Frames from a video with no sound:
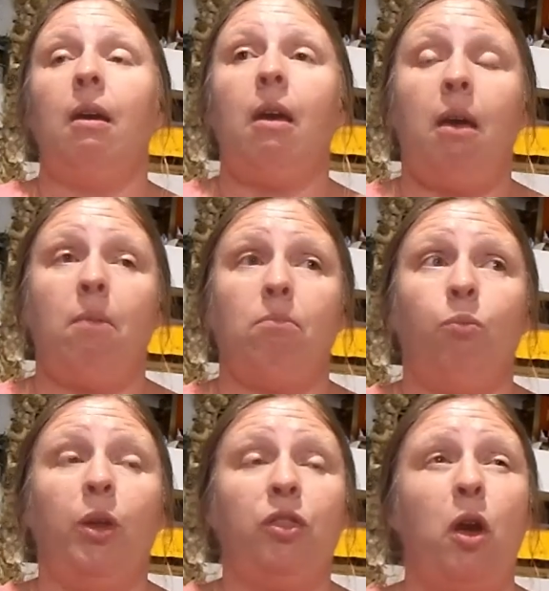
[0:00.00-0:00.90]
um,
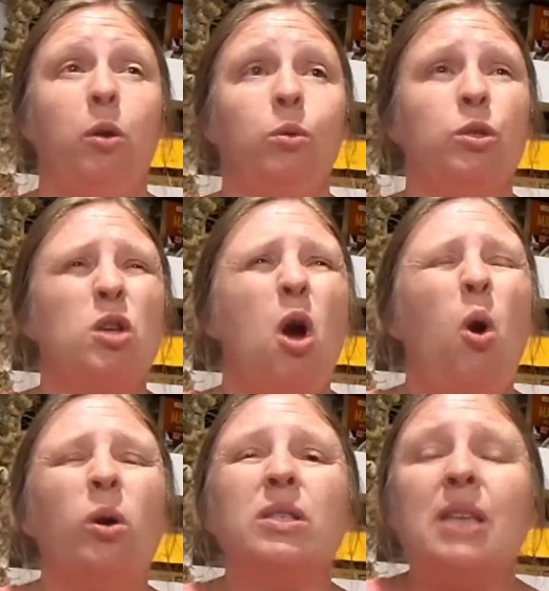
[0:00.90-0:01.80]
with those,
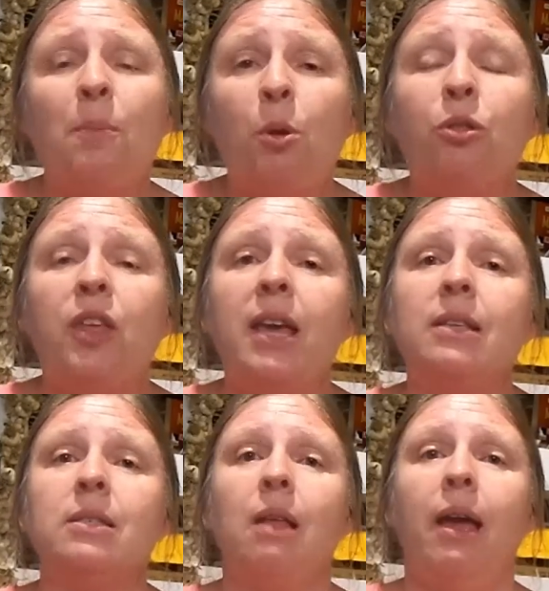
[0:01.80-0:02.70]
or simple
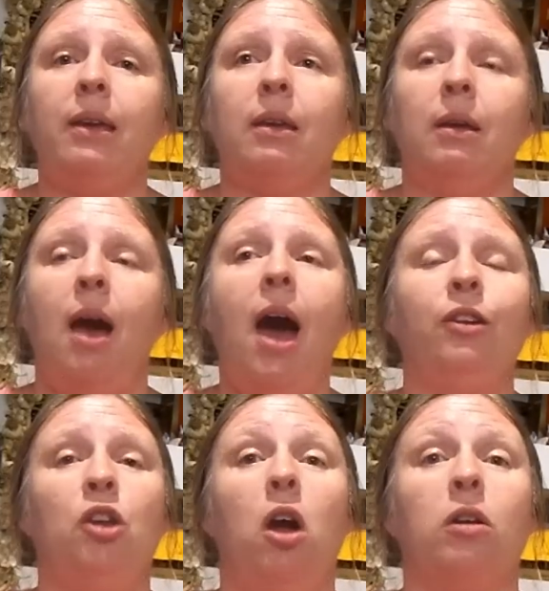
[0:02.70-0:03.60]
things like
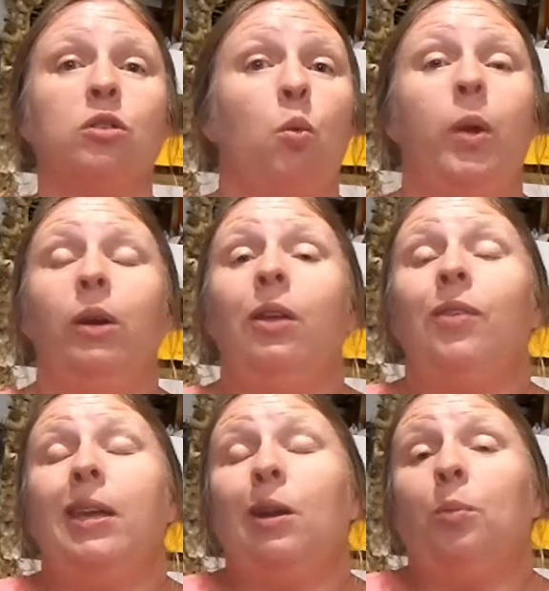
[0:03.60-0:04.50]
hot dogs. We don't
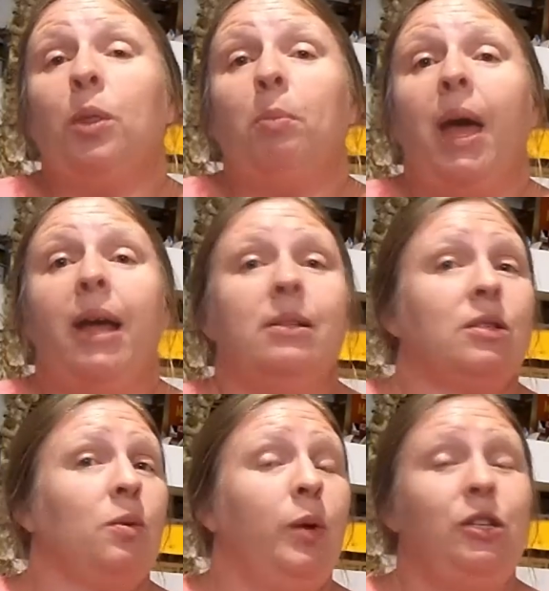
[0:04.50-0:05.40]
even eat them with
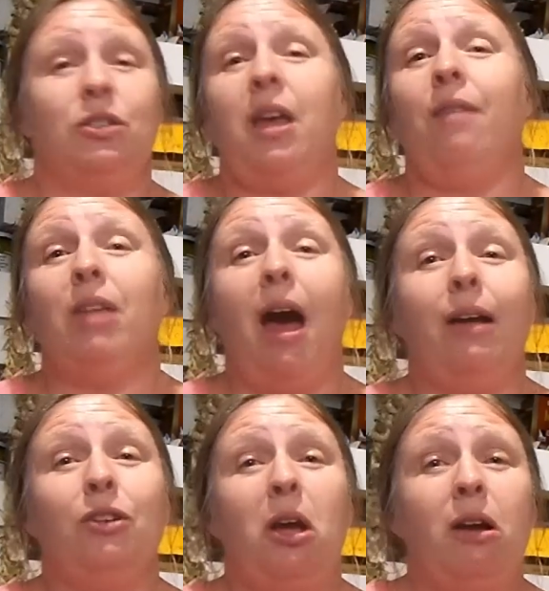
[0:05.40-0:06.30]
buns. We just have the
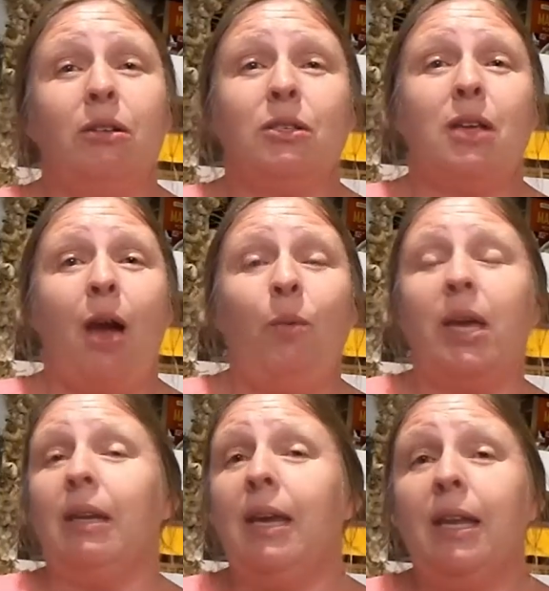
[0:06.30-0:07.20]
hot dogs and we
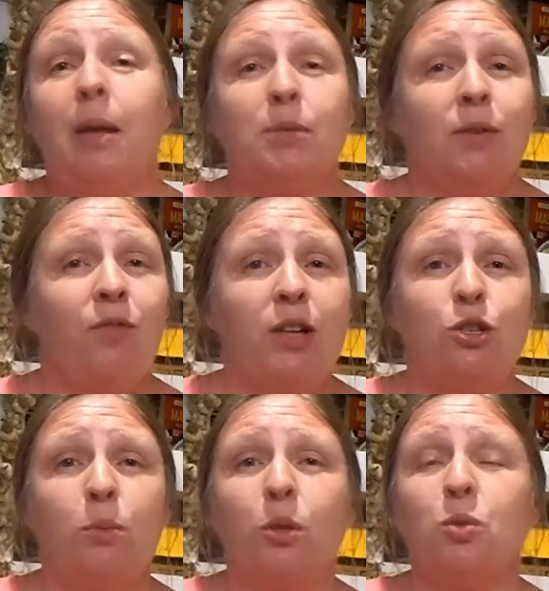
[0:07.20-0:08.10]
can heat up some
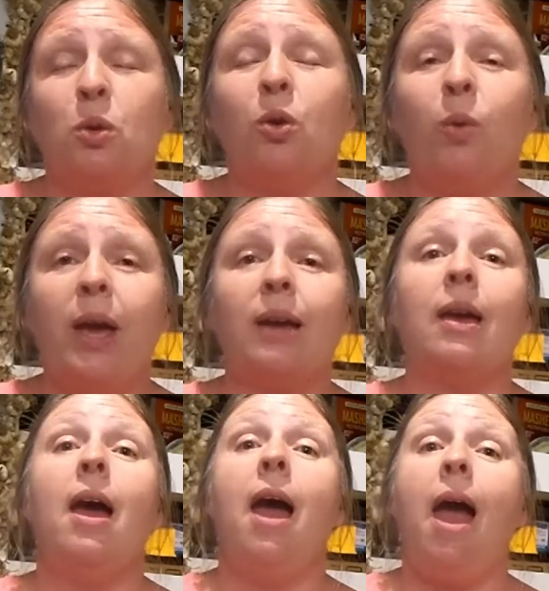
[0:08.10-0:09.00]
vegetables real quick,
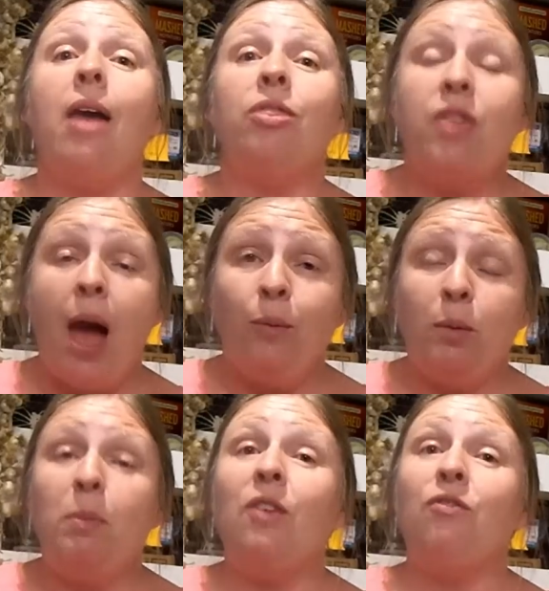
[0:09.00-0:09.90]
and that
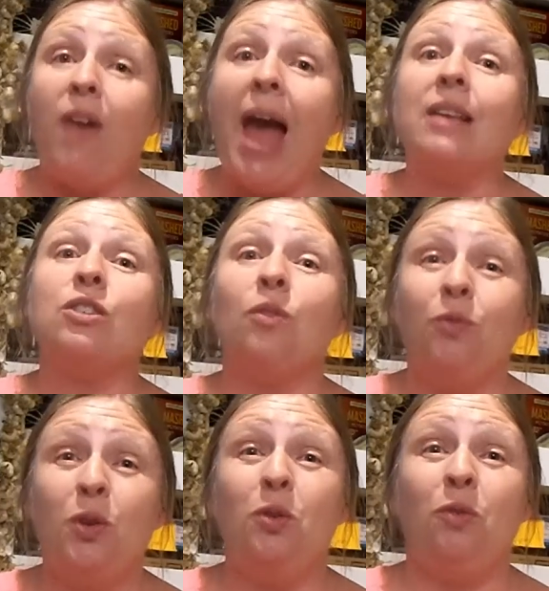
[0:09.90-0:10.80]
would be fast
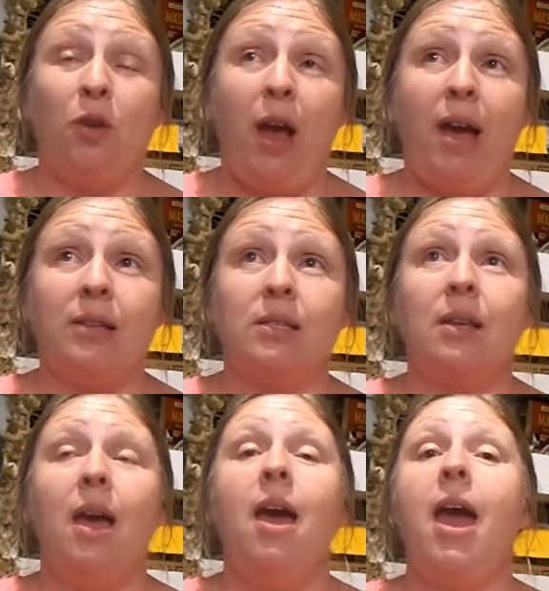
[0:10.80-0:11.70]
food for
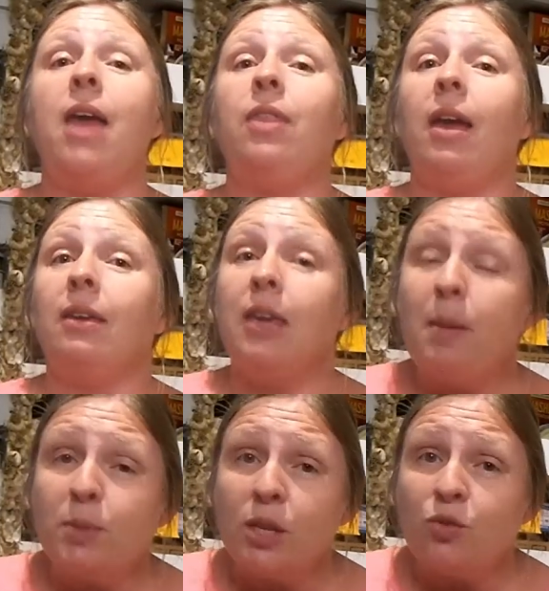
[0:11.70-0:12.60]
us. And that
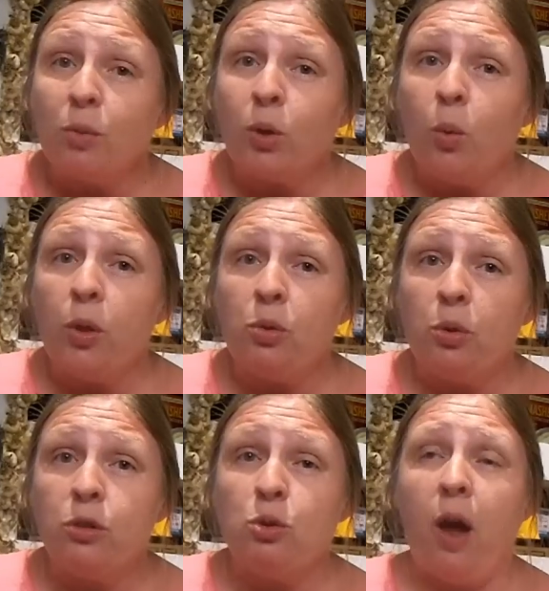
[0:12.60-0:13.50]
keeps us from going
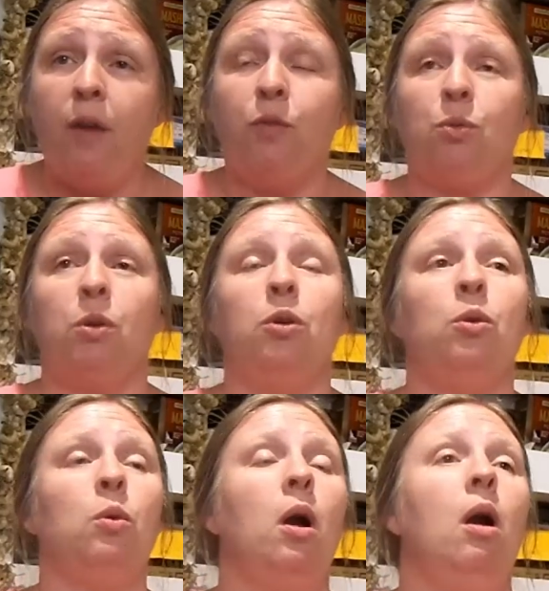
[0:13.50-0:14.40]
through a drive
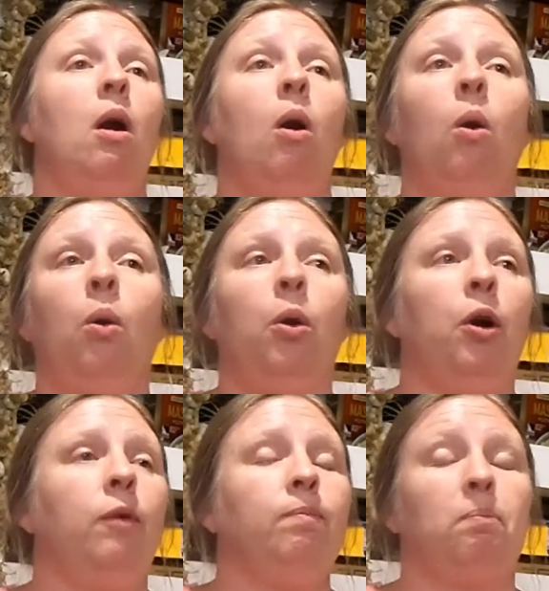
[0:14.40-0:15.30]
through or